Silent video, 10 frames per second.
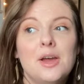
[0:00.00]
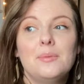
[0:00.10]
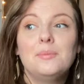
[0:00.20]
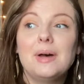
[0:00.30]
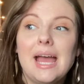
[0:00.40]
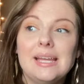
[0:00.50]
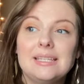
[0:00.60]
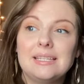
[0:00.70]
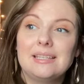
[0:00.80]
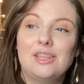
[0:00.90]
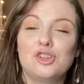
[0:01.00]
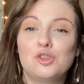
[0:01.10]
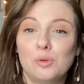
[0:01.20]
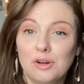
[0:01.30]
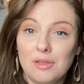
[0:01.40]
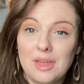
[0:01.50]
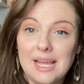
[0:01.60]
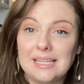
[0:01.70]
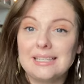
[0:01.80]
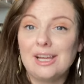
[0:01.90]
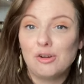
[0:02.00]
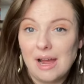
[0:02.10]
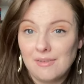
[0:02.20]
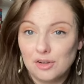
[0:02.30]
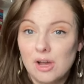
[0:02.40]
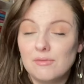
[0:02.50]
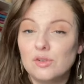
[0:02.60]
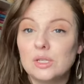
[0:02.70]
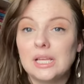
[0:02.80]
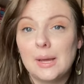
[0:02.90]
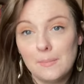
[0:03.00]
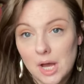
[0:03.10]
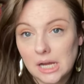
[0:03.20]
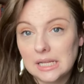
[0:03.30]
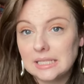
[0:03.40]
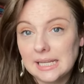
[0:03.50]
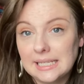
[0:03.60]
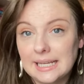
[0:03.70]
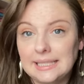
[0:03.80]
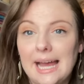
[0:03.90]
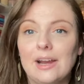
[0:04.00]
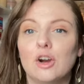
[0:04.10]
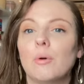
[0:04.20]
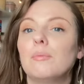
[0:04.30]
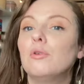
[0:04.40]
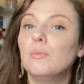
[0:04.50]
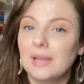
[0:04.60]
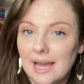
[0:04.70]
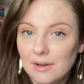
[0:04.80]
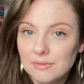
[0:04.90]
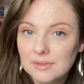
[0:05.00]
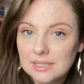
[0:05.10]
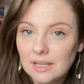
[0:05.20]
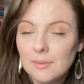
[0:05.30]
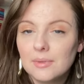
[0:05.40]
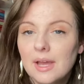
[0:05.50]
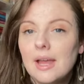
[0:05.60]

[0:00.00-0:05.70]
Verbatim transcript: but the shorter things like graphic novels, mangas, things like that are what pull me out of a slump.